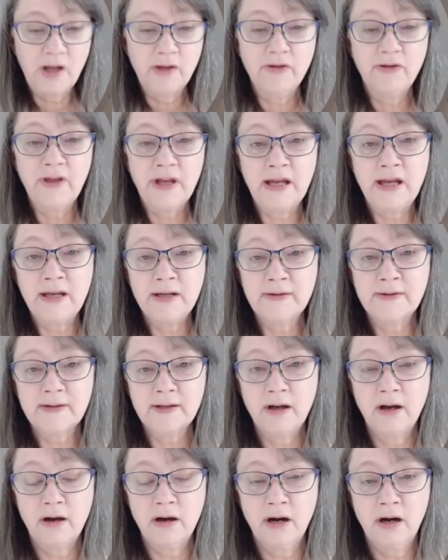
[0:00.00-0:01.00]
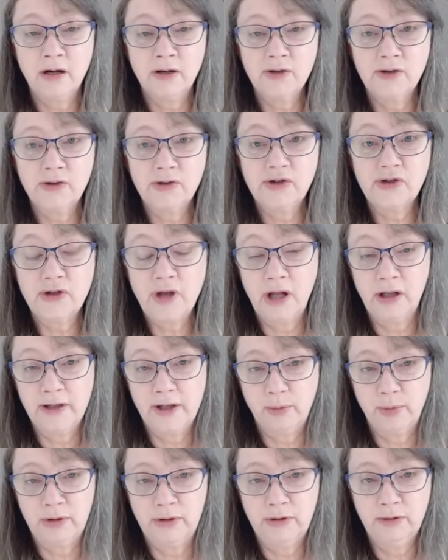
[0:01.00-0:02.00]
These are
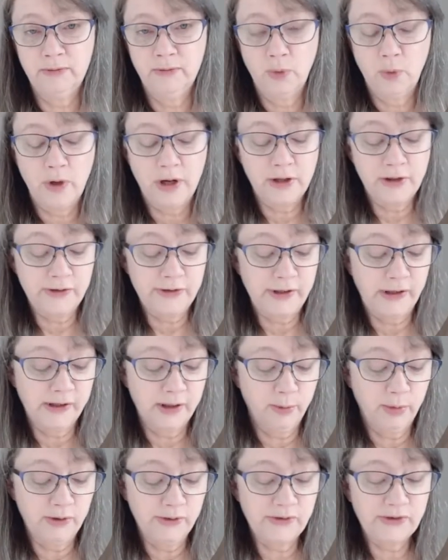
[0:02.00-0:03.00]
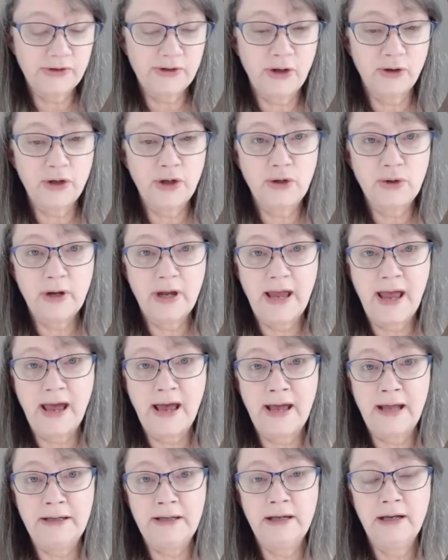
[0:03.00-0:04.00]
soluble, water soluble, so you
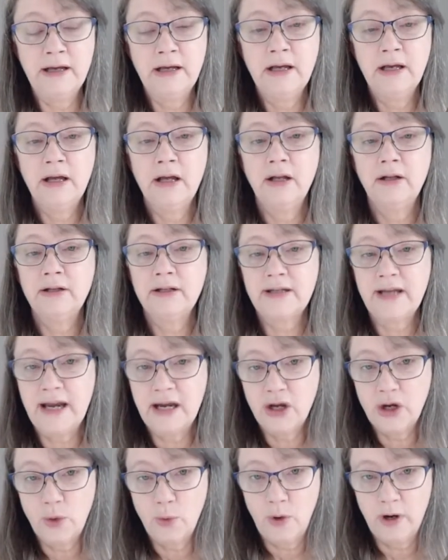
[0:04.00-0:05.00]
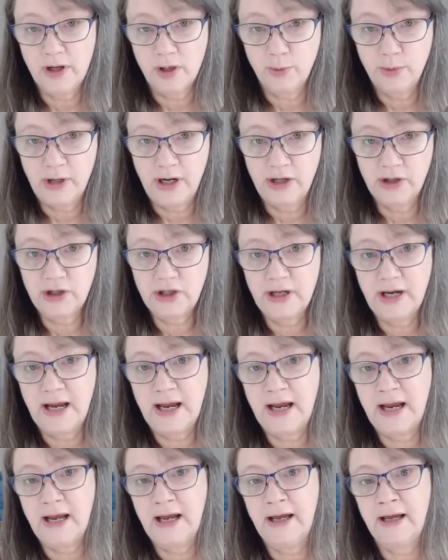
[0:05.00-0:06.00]
can take your water brush
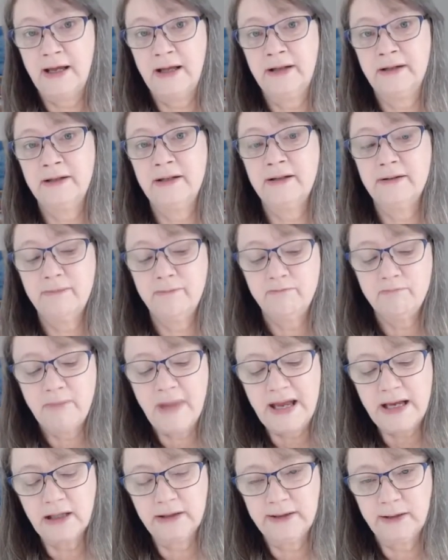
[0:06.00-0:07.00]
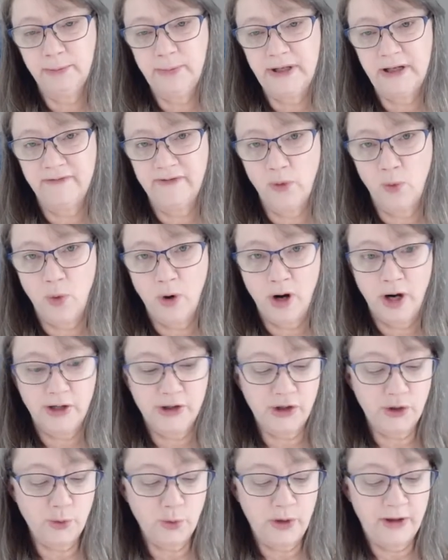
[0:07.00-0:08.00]
and make a little bit of a
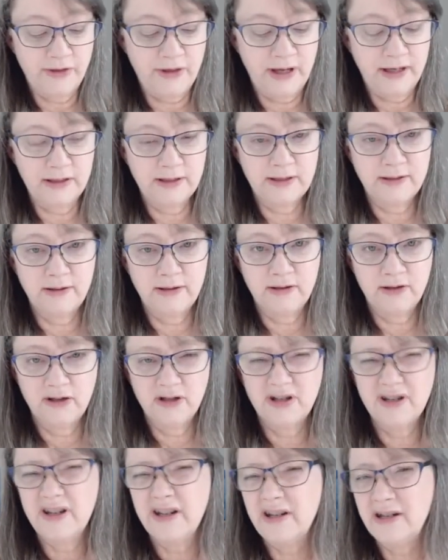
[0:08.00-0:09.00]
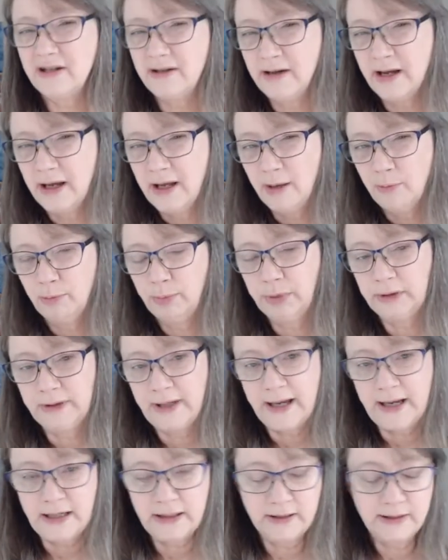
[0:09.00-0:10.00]
wash with it to
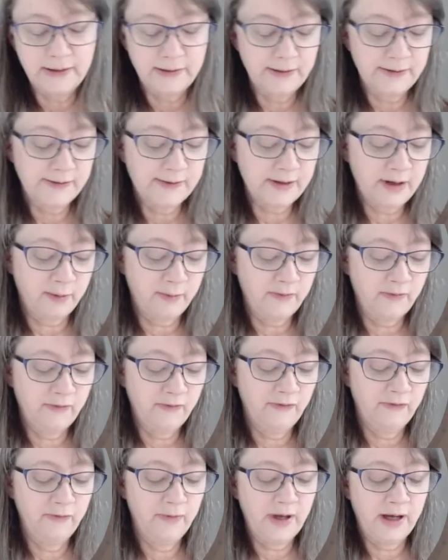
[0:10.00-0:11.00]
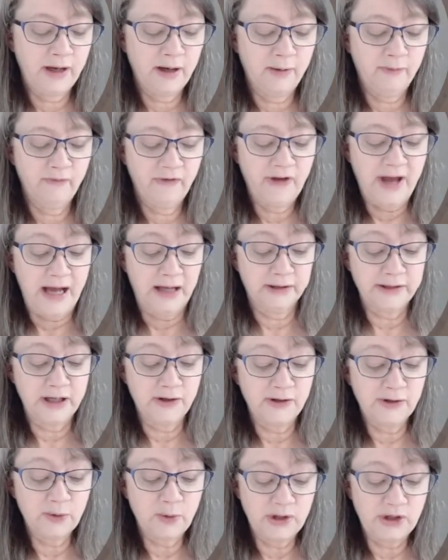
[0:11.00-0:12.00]
blend some
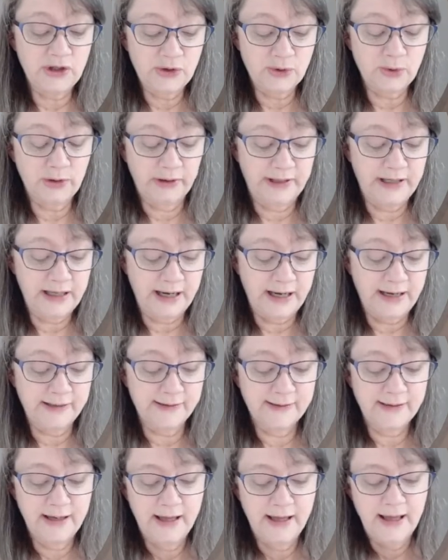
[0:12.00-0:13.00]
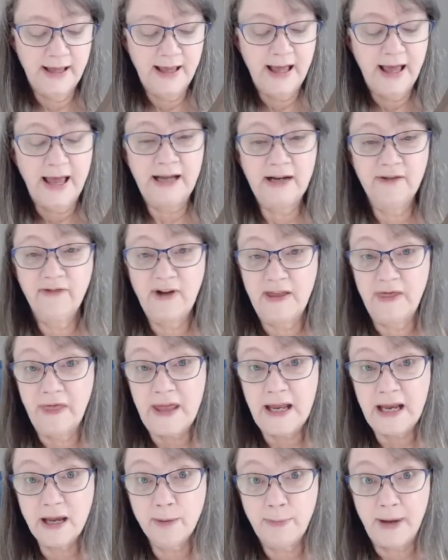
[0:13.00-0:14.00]
values, which is really nice. And if I
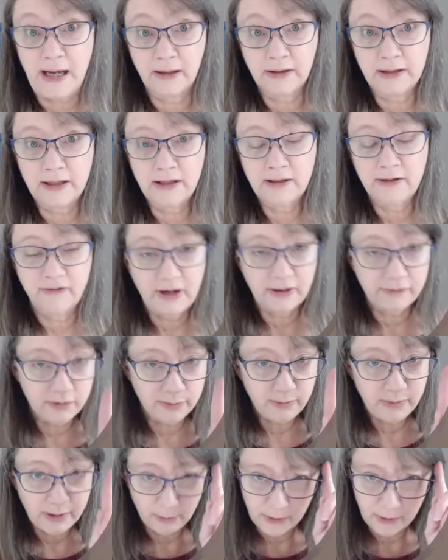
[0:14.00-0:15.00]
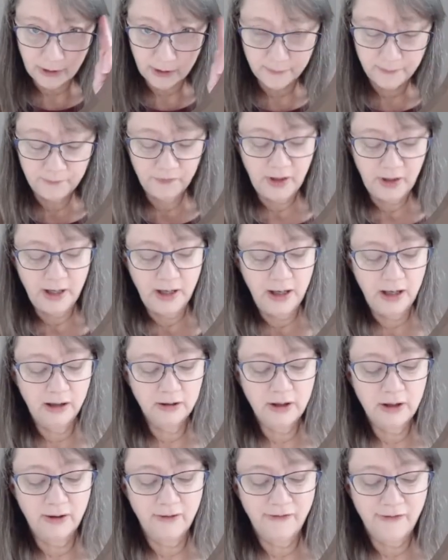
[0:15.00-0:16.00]
think about it, if I remember, I'll
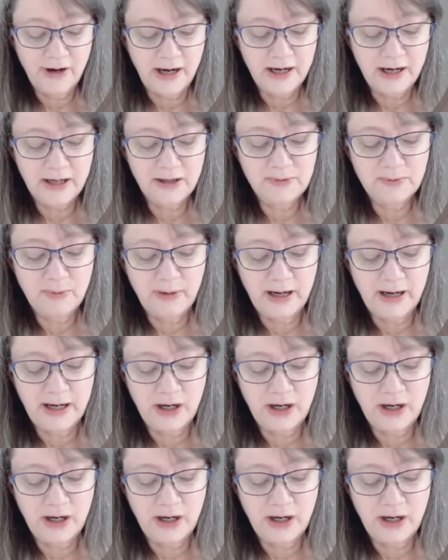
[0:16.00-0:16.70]
go find my